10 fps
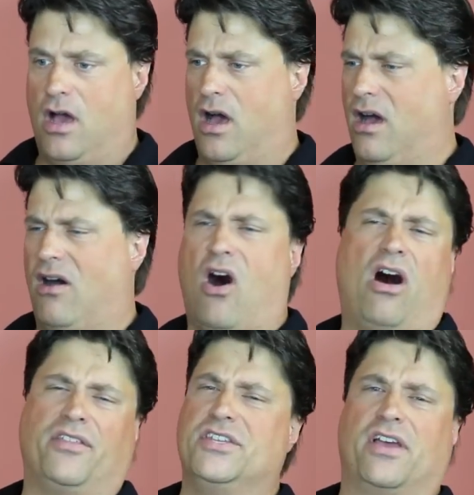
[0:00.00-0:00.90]

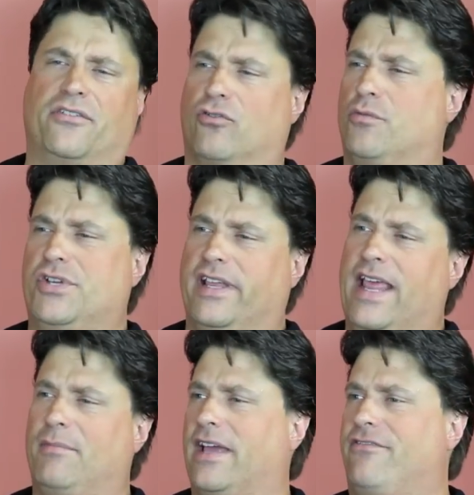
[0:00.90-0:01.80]
all these other groups, you can
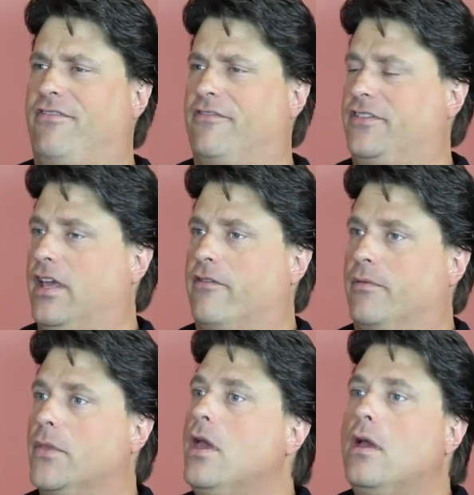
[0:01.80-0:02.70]
name like 50 of them,